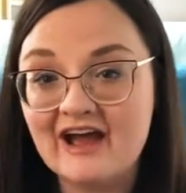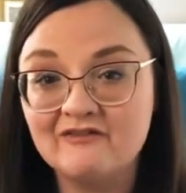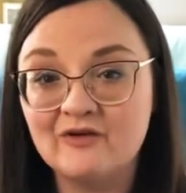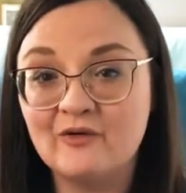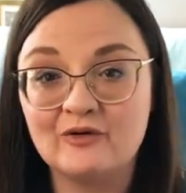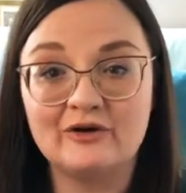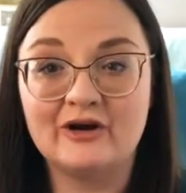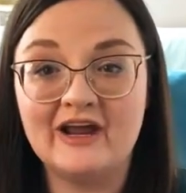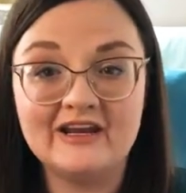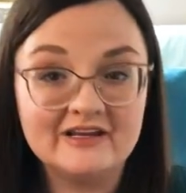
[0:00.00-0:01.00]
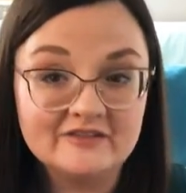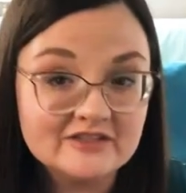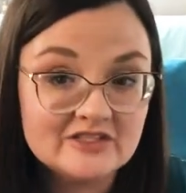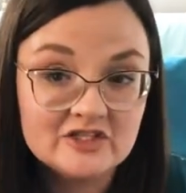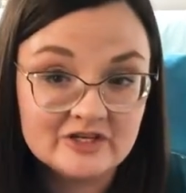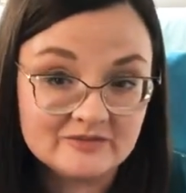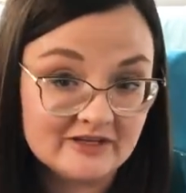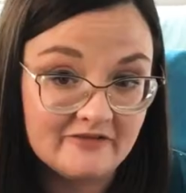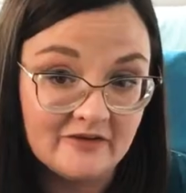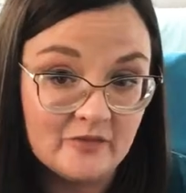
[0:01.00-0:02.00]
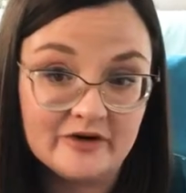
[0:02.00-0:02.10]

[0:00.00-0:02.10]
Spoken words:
ever order any of this cheap stuff from